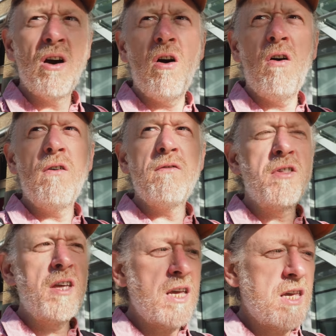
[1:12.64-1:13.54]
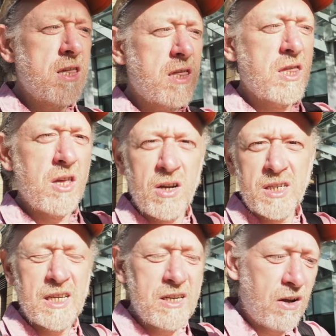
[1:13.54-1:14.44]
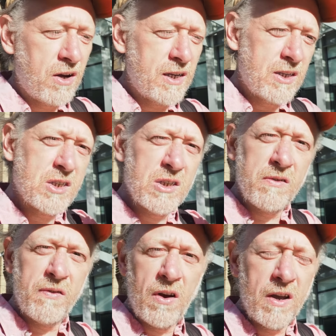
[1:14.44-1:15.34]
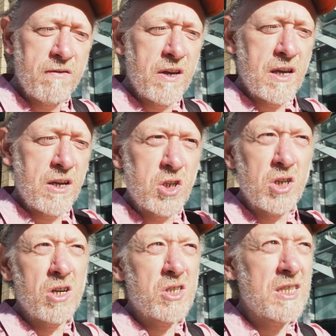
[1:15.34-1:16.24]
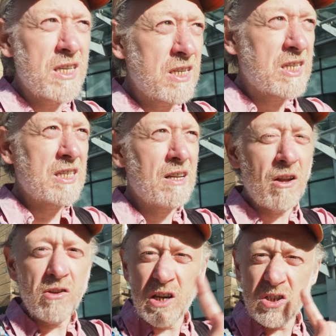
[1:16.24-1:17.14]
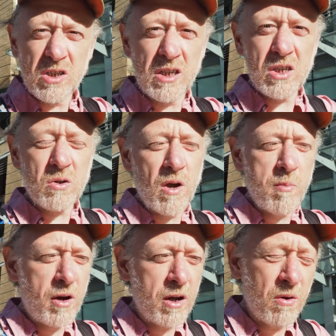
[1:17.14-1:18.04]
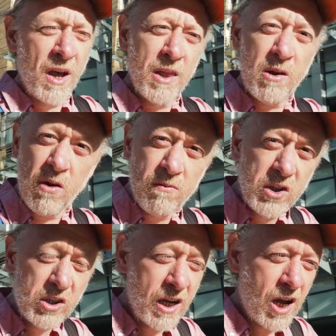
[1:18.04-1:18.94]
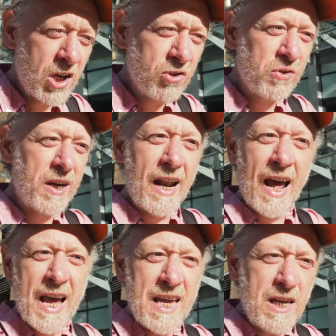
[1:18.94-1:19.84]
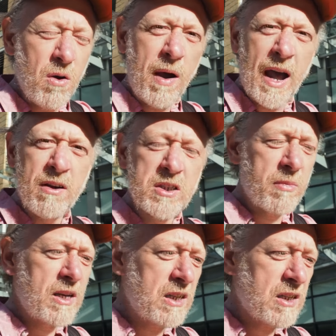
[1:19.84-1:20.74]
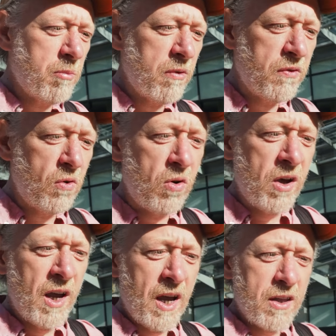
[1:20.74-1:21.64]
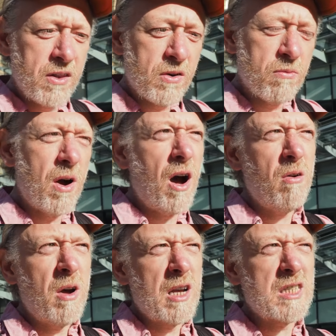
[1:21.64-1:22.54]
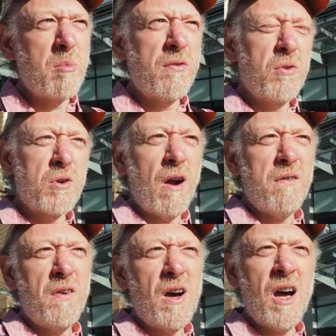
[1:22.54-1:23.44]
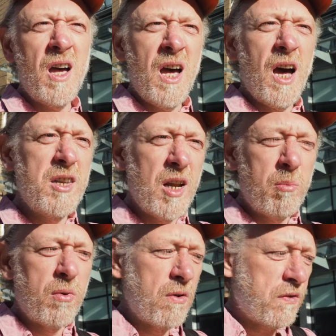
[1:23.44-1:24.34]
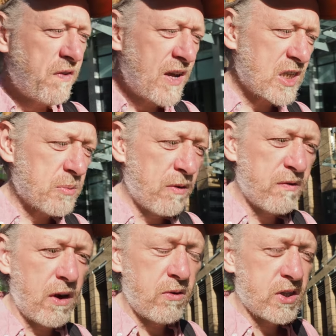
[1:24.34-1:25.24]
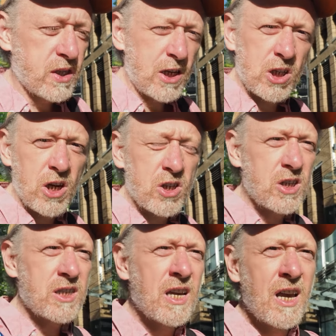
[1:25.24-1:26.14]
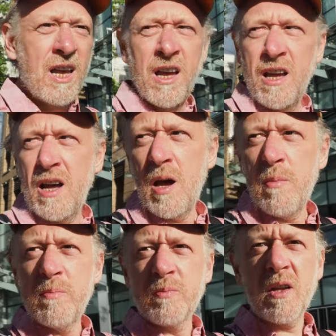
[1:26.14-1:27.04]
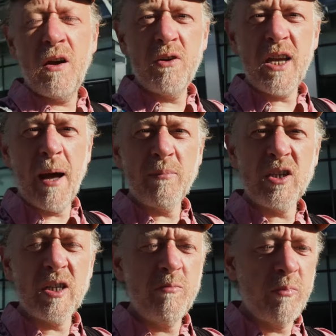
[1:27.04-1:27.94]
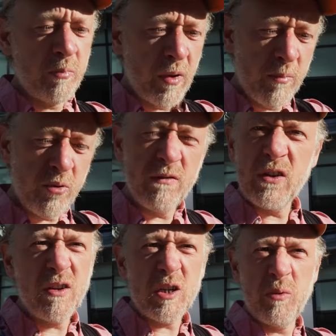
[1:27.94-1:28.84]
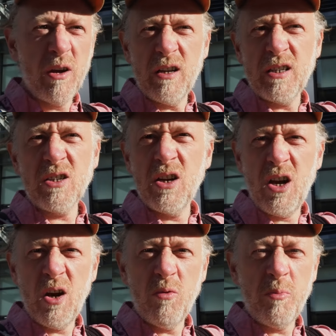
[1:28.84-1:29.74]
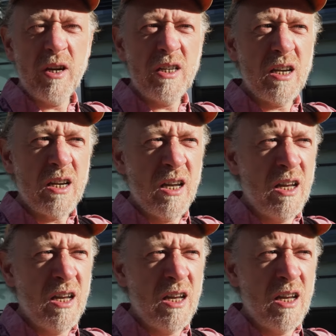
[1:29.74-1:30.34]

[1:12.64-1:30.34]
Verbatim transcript: of the 39 surviving churches in the City of London. That's just in the square mile. There were originally 108. Wow, that's amazing, isn't it? Before the, well, so before the Great Fire, a number of fates befell the city churches. I've recapped this in previous videos, but it doesn't hurt repeating.